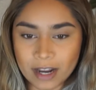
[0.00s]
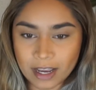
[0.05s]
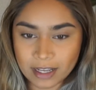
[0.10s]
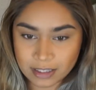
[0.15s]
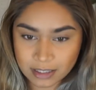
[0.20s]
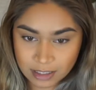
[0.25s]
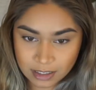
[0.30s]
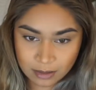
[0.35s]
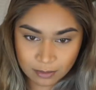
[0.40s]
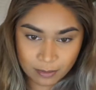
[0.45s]
I
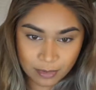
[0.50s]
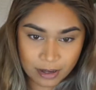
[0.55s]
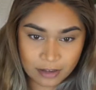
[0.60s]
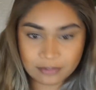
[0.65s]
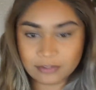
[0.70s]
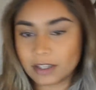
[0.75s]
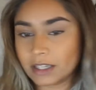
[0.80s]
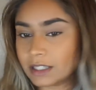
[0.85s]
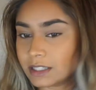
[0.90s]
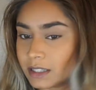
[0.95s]
did my
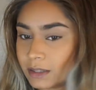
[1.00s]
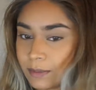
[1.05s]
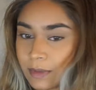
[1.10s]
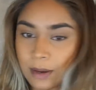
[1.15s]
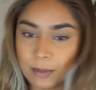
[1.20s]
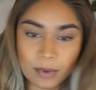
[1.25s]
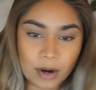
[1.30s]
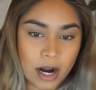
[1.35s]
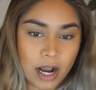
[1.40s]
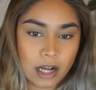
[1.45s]
face, my
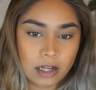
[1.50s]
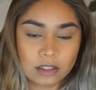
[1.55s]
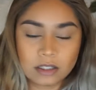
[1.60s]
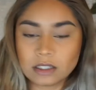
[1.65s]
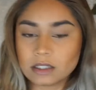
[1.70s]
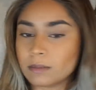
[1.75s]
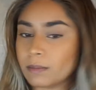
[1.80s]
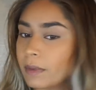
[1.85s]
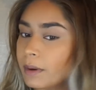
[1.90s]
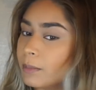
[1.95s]
brows,
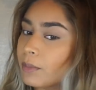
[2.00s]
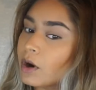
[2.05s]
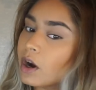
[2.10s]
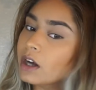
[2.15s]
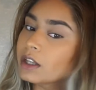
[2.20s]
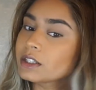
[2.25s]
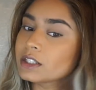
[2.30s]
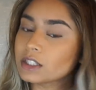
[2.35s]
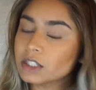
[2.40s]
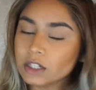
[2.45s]
my
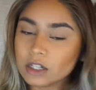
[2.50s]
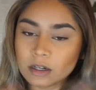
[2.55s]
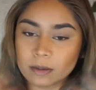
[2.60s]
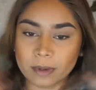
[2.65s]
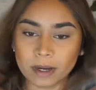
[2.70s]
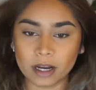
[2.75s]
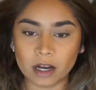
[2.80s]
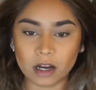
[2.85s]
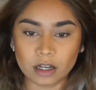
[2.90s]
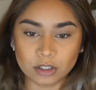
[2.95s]
bronzer,
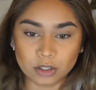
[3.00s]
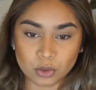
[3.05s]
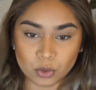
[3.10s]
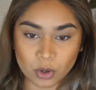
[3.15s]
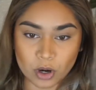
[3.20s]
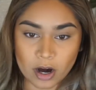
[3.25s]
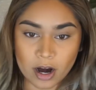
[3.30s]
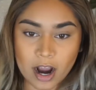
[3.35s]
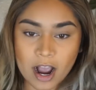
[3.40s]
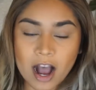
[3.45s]
my
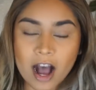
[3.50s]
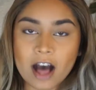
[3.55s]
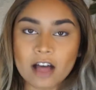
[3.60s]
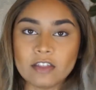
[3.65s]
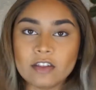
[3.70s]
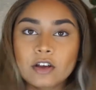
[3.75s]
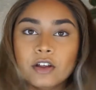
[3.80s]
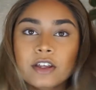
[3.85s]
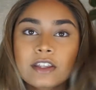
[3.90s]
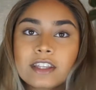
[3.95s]
contour.
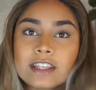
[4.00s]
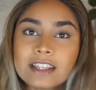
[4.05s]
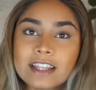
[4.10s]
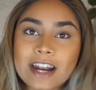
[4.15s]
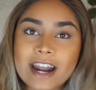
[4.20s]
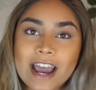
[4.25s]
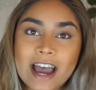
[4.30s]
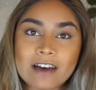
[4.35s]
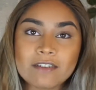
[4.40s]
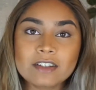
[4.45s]
The only thing that I
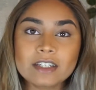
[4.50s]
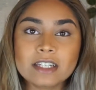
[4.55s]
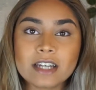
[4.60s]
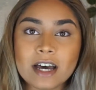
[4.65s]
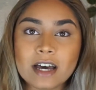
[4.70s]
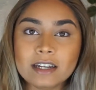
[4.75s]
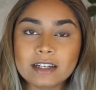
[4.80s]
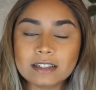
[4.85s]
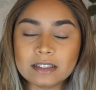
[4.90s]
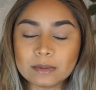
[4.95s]
haven't
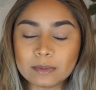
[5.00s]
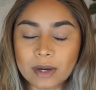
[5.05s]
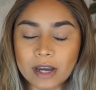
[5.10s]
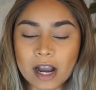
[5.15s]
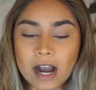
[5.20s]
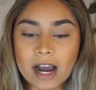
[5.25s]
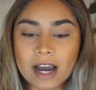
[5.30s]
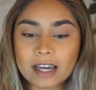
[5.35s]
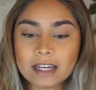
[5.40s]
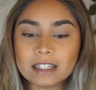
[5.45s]
done is my
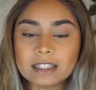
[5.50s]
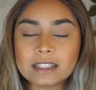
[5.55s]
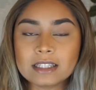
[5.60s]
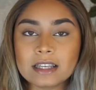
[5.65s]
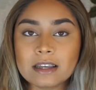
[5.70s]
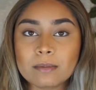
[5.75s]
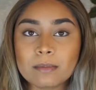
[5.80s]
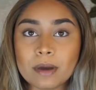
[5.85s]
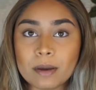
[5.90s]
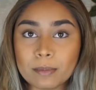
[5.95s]
eyes
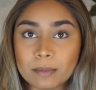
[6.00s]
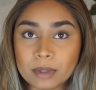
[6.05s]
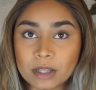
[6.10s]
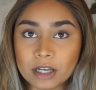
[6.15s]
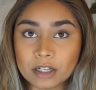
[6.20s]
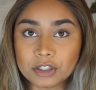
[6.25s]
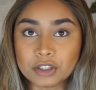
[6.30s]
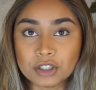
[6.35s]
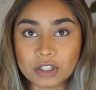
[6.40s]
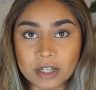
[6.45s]
and my
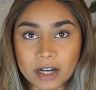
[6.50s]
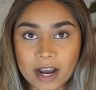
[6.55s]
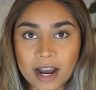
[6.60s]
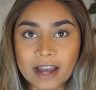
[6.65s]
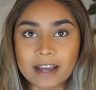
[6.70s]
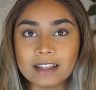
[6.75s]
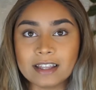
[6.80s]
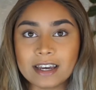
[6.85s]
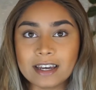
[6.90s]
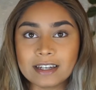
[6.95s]
blush and
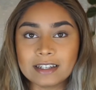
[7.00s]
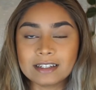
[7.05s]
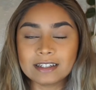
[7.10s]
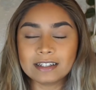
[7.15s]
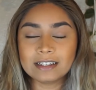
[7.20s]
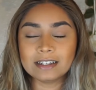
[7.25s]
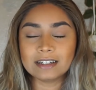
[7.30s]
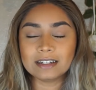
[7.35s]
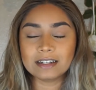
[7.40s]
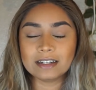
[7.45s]
highlight
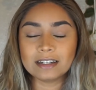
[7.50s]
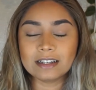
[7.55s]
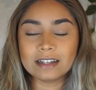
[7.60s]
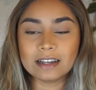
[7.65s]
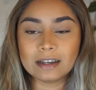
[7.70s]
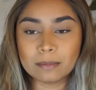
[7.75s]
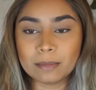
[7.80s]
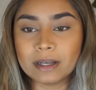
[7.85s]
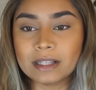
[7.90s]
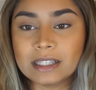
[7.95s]

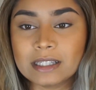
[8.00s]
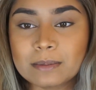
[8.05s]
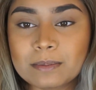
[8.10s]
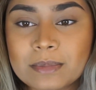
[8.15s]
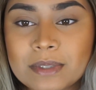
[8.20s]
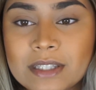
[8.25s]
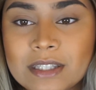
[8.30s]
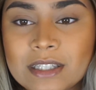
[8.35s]
and my lips.